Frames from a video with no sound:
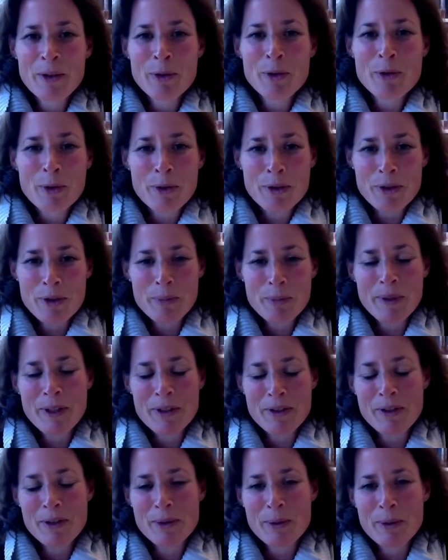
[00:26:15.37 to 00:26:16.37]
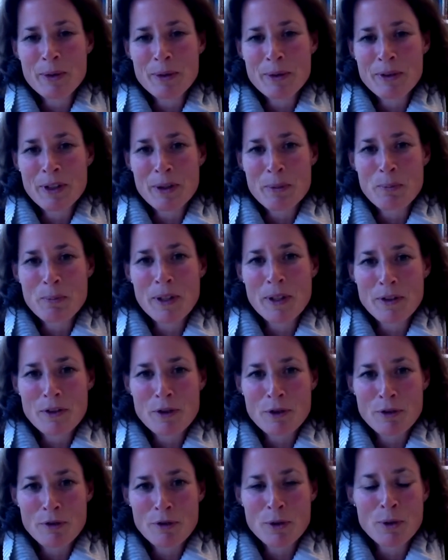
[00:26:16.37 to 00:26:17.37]
talked about you did met the
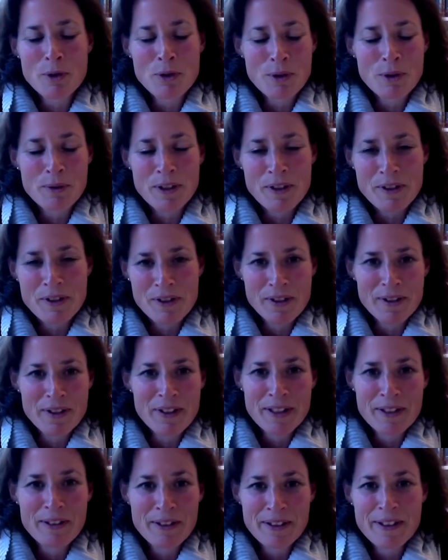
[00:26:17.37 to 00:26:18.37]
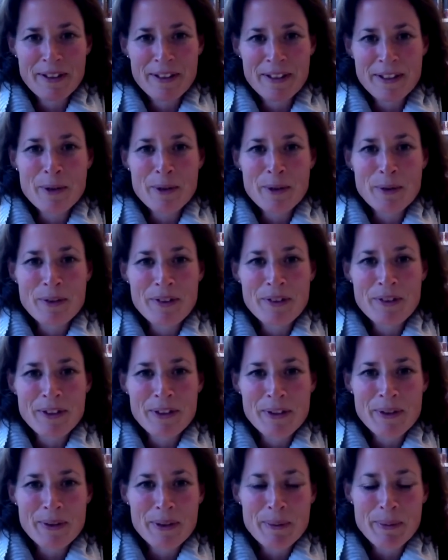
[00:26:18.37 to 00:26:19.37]
futurists, and then I couldn't hear
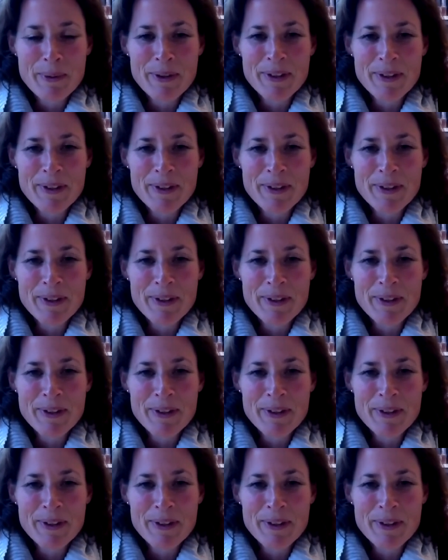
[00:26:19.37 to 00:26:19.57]
you anymore.